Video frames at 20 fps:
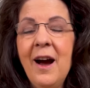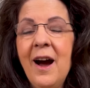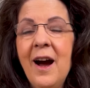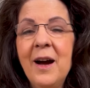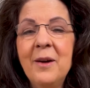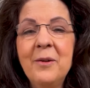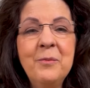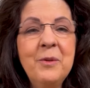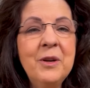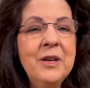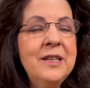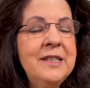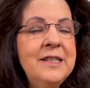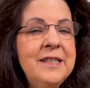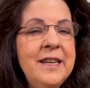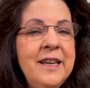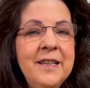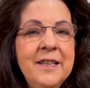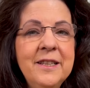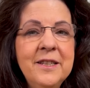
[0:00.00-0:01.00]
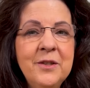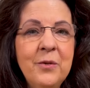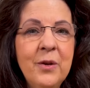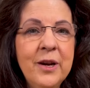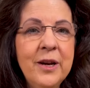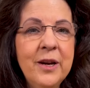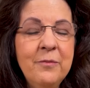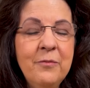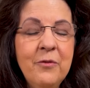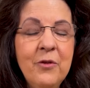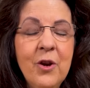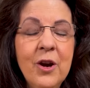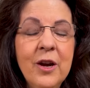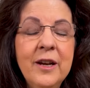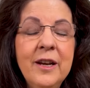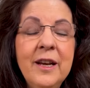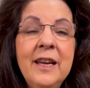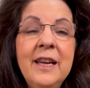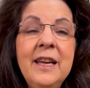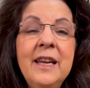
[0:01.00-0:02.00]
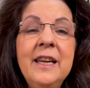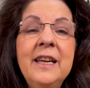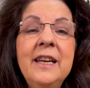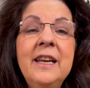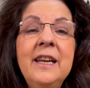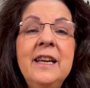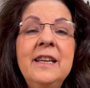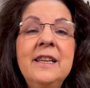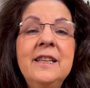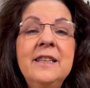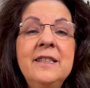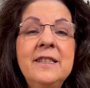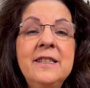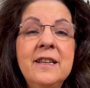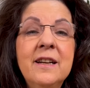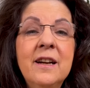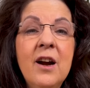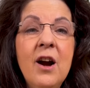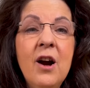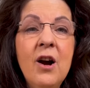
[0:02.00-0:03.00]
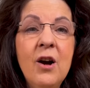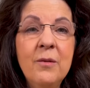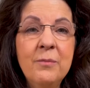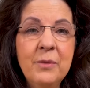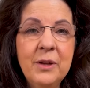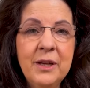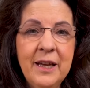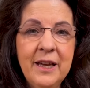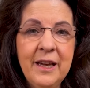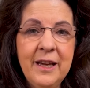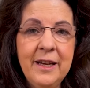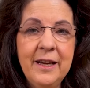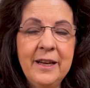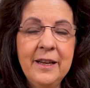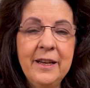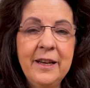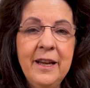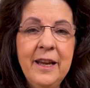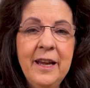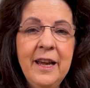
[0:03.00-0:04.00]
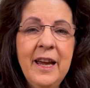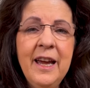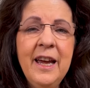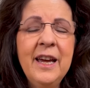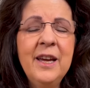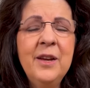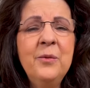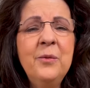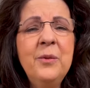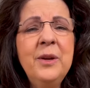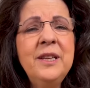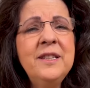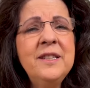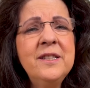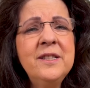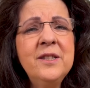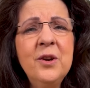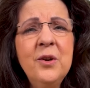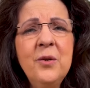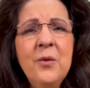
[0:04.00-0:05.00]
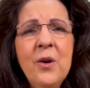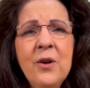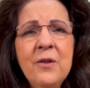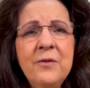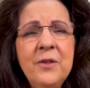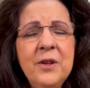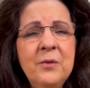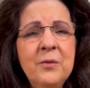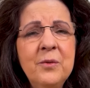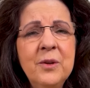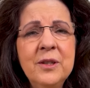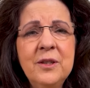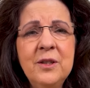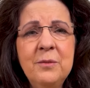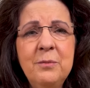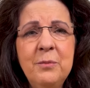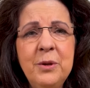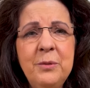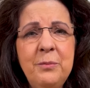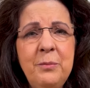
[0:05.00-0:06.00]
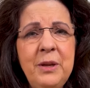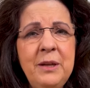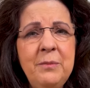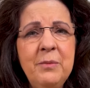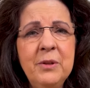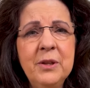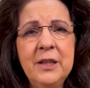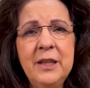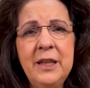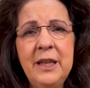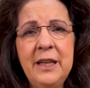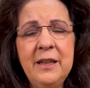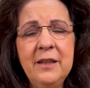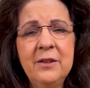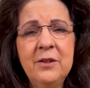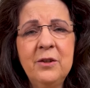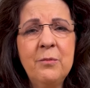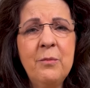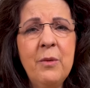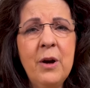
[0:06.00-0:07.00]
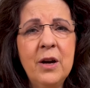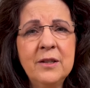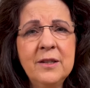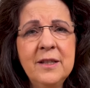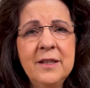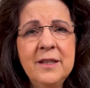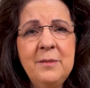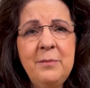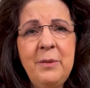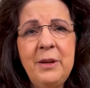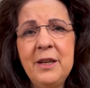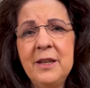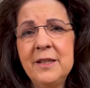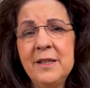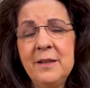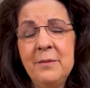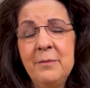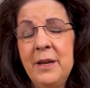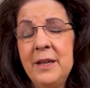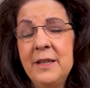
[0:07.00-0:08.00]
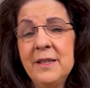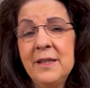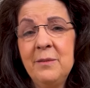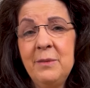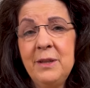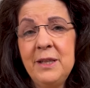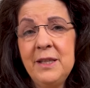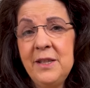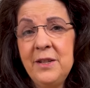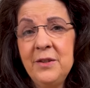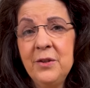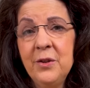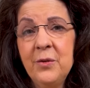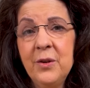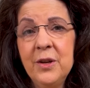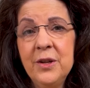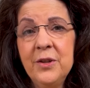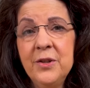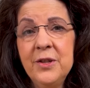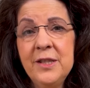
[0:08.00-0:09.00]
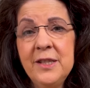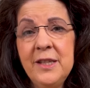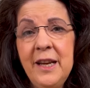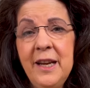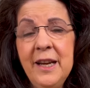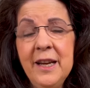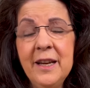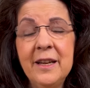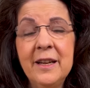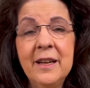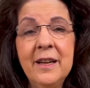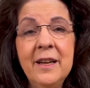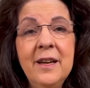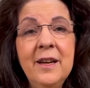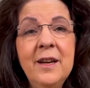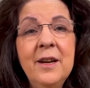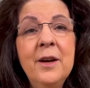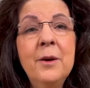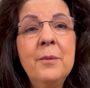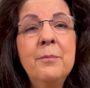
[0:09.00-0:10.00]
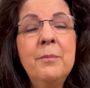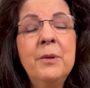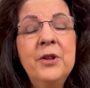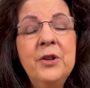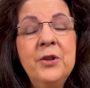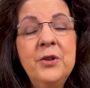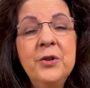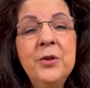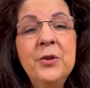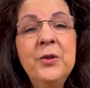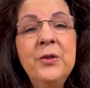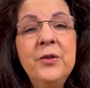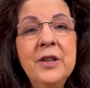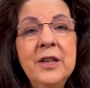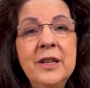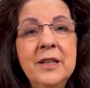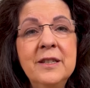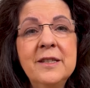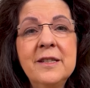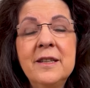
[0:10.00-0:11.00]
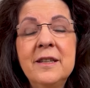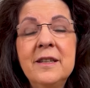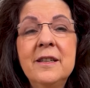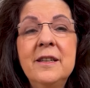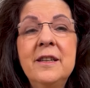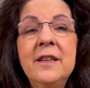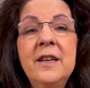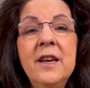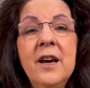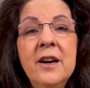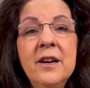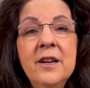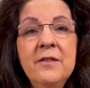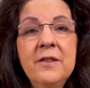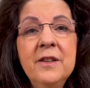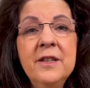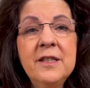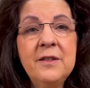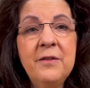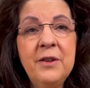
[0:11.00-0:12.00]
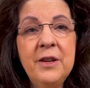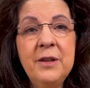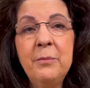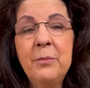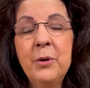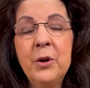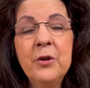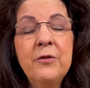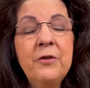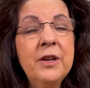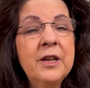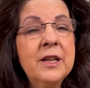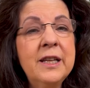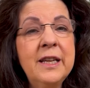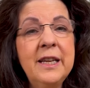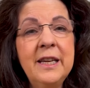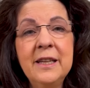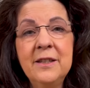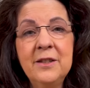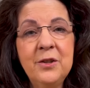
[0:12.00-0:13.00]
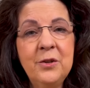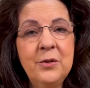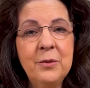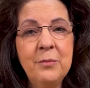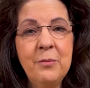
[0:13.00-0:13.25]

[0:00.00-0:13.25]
I'm going to say this right up front. It is complicated. And we so often want to put people in neat little boxes because it makes them easier to understand. But the truth is, none of us fit perfectly into a